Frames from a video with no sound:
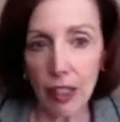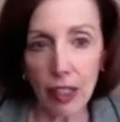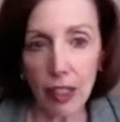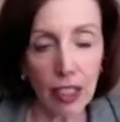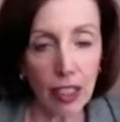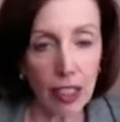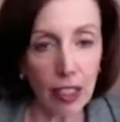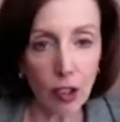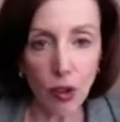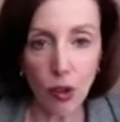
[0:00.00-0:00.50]
out
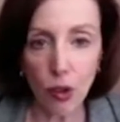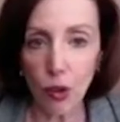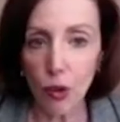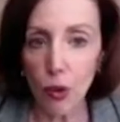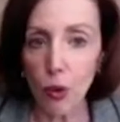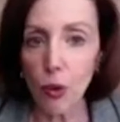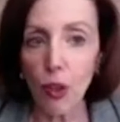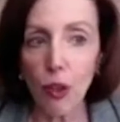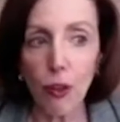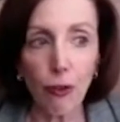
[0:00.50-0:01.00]
the
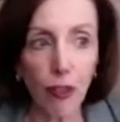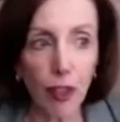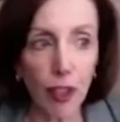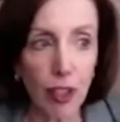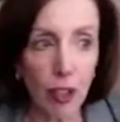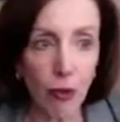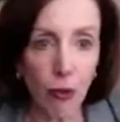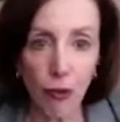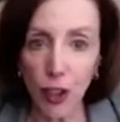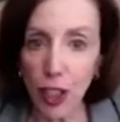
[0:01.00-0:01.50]
answer, or if
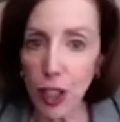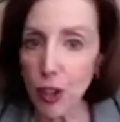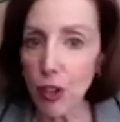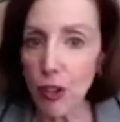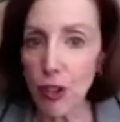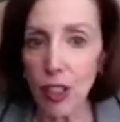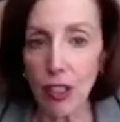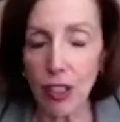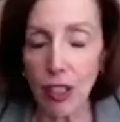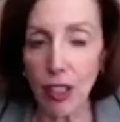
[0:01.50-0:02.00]
it's a
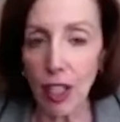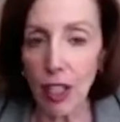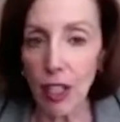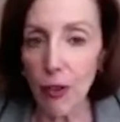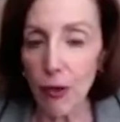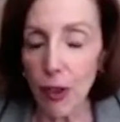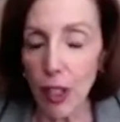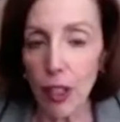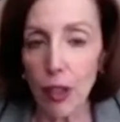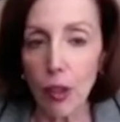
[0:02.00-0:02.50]
feature that's
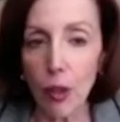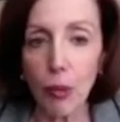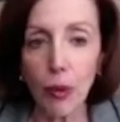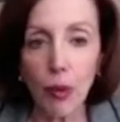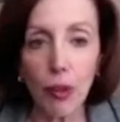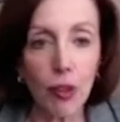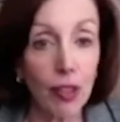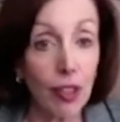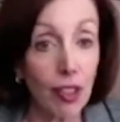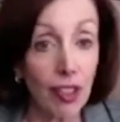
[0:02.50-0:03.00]
not
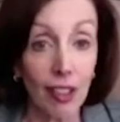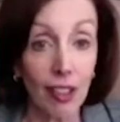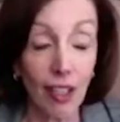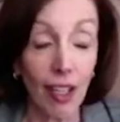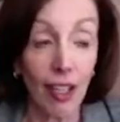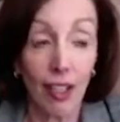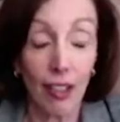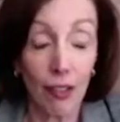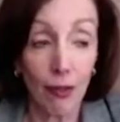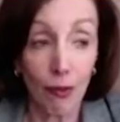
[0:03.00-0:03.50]
available,
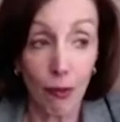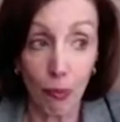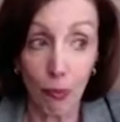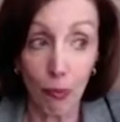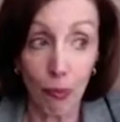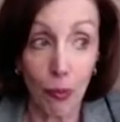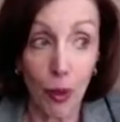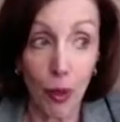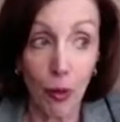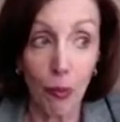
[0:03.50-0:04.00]

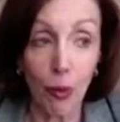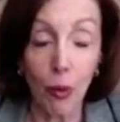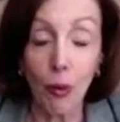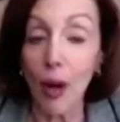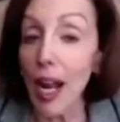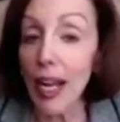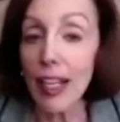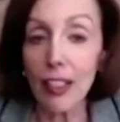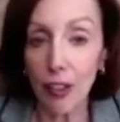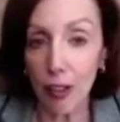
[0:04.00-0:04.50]

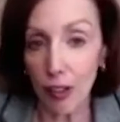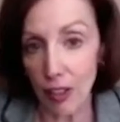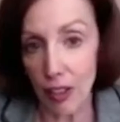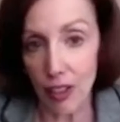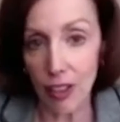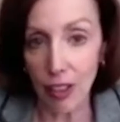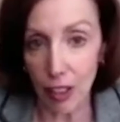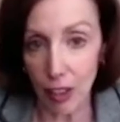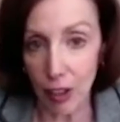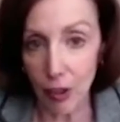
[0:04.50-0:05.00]

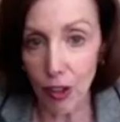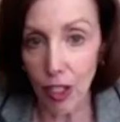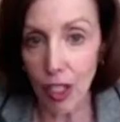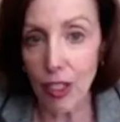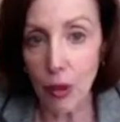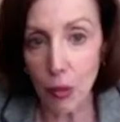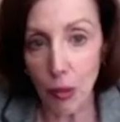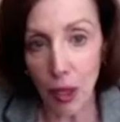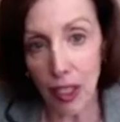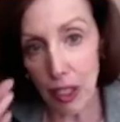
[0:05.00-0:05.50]
miraculously, you
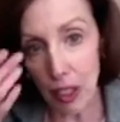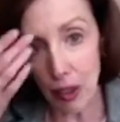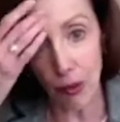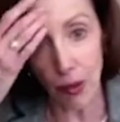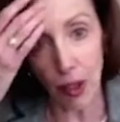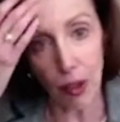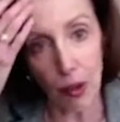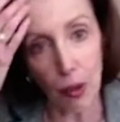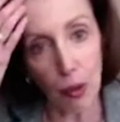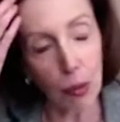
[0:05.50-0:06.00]
guys make it
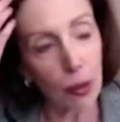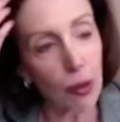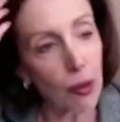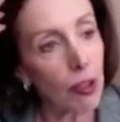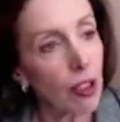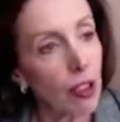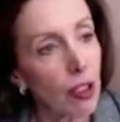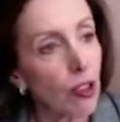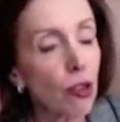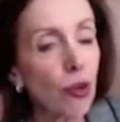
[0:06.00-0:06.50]
available
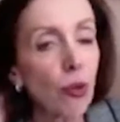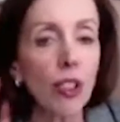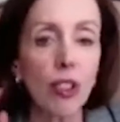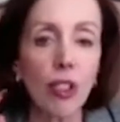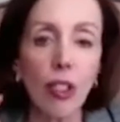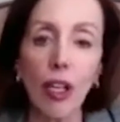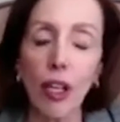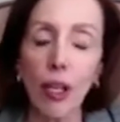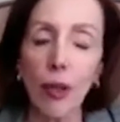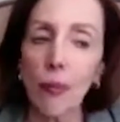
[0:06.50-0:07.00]
in a
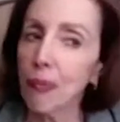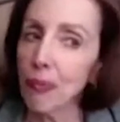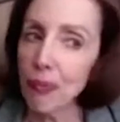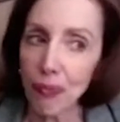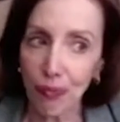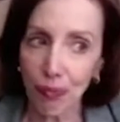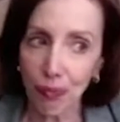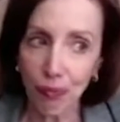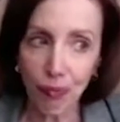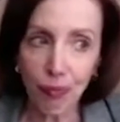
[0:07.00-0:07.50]
short time.
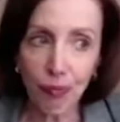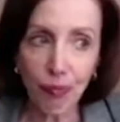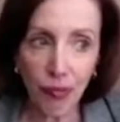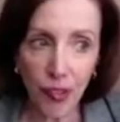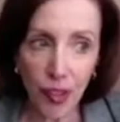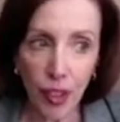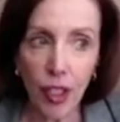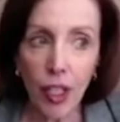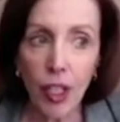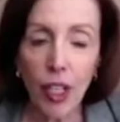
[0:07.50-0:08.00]

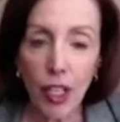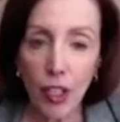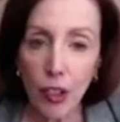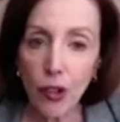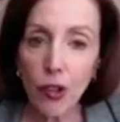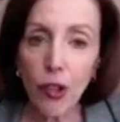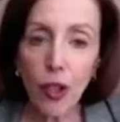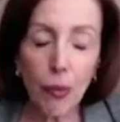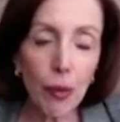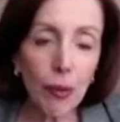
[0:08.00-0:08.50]

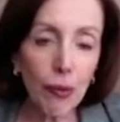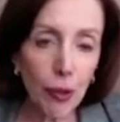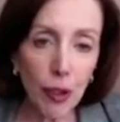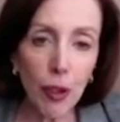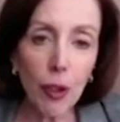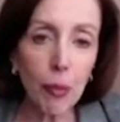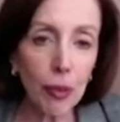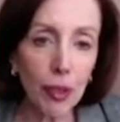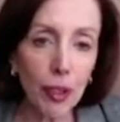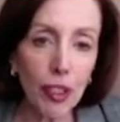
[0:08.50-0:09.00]
So I've been
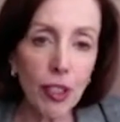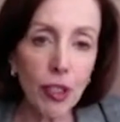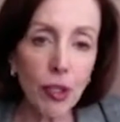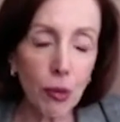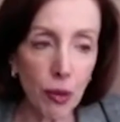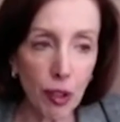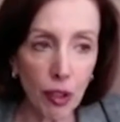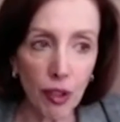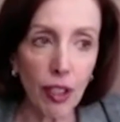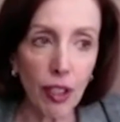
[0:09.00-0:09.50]
very
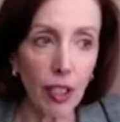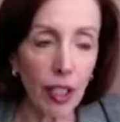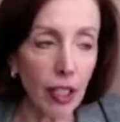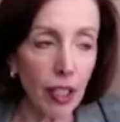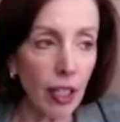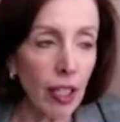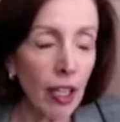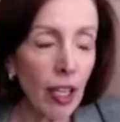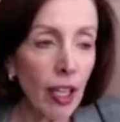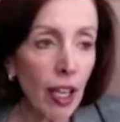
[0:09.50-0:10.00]
pleased with it,
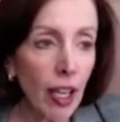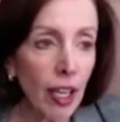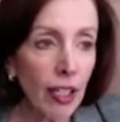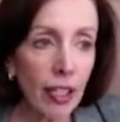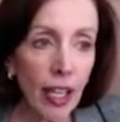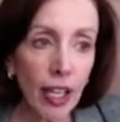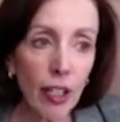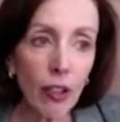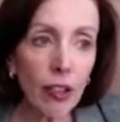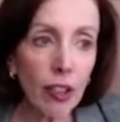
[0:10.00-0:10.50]
and
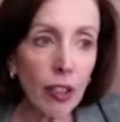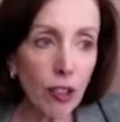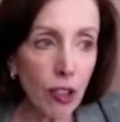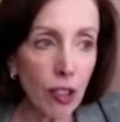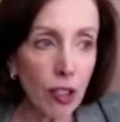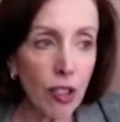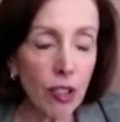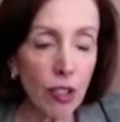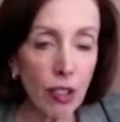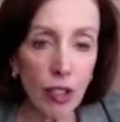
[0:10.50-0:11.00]
not only
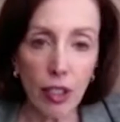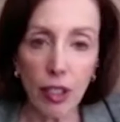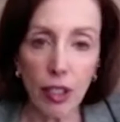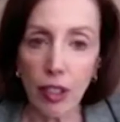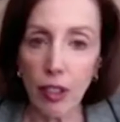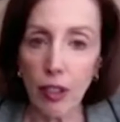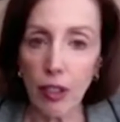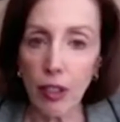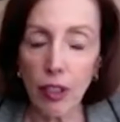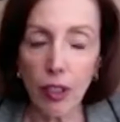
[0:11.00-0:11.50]
just
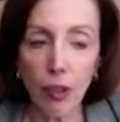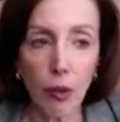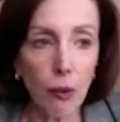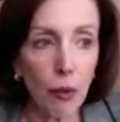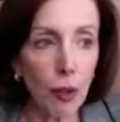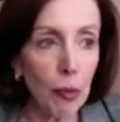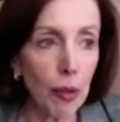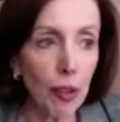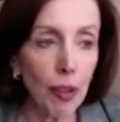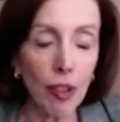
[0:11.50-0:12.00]
the
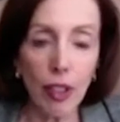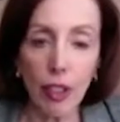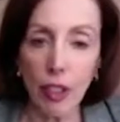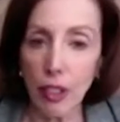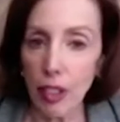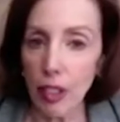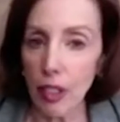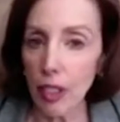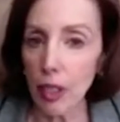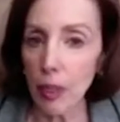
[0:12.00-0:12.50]
ability
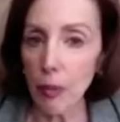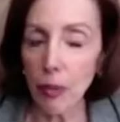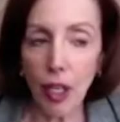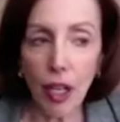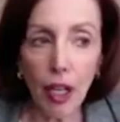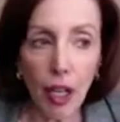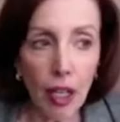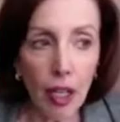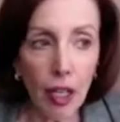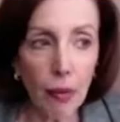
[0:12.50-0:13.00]
to keep
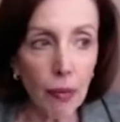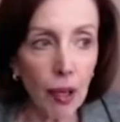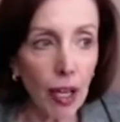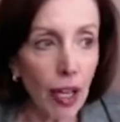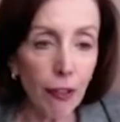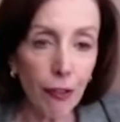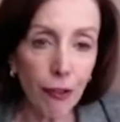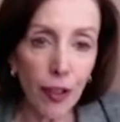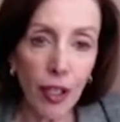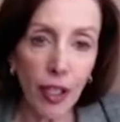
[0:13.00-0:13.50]
time.
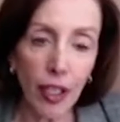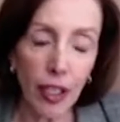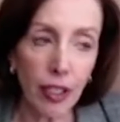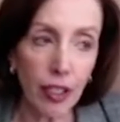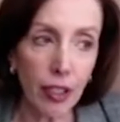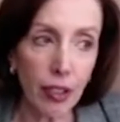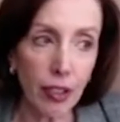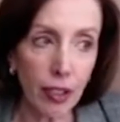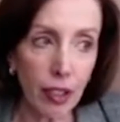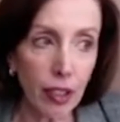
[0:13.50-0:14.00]
I
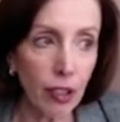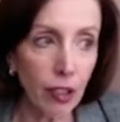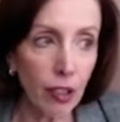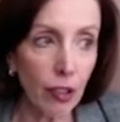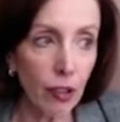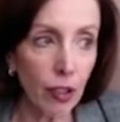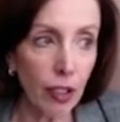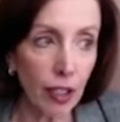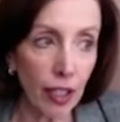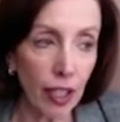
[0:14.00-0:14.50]
find
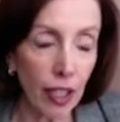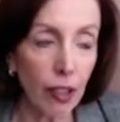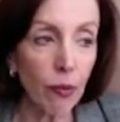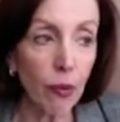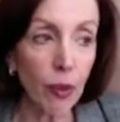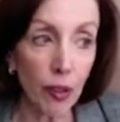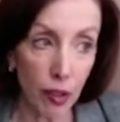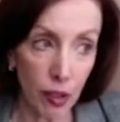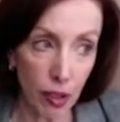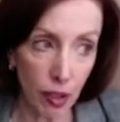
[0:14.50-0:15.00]
and
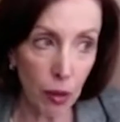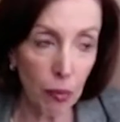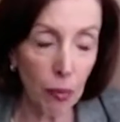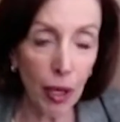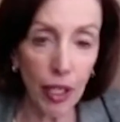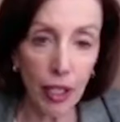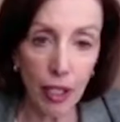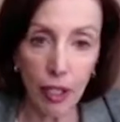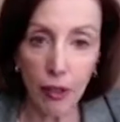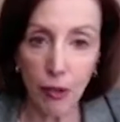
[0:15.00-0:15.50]
again with this
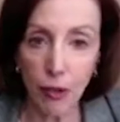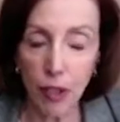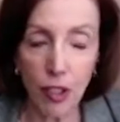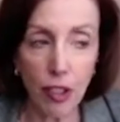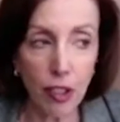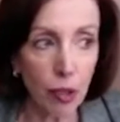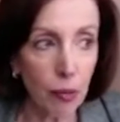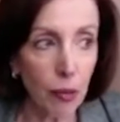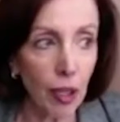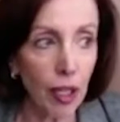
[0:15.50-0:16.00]
competitive
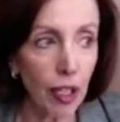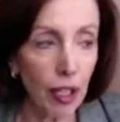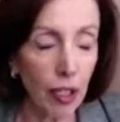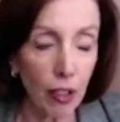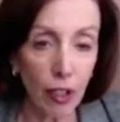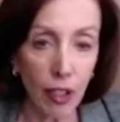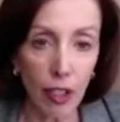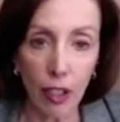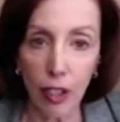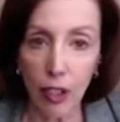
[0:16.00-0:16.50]
system,
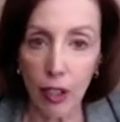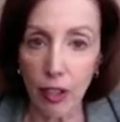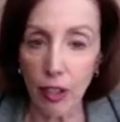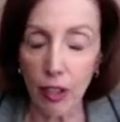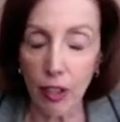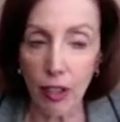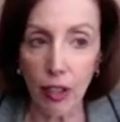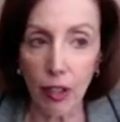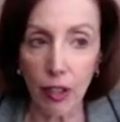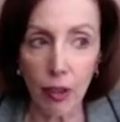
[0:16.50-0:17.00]

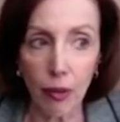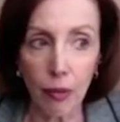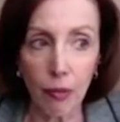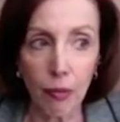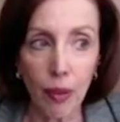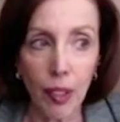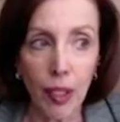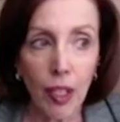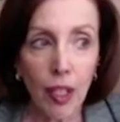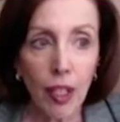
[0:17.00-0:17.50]

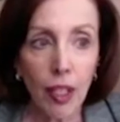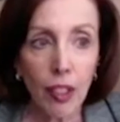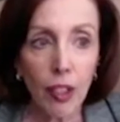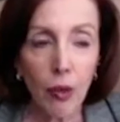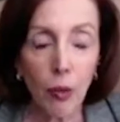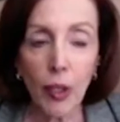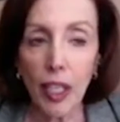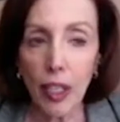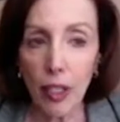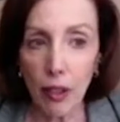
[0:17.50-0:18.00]

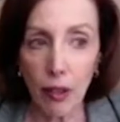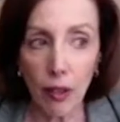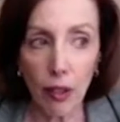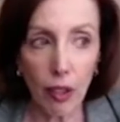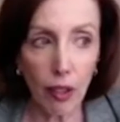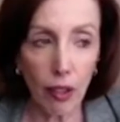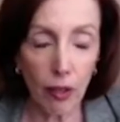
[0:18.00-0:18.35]
we had